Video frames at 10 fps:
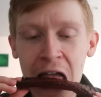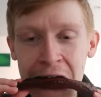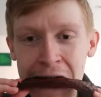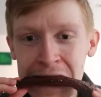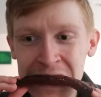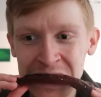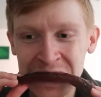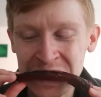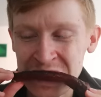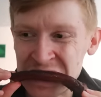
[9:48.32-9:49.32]
It's weird because it
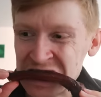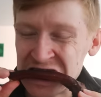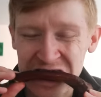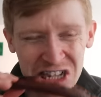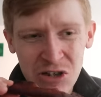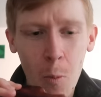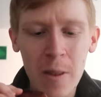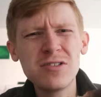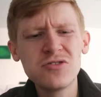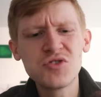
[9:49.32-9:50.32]
tastes all right,
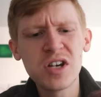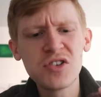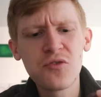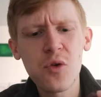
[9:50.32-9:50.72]
but it doesn't taste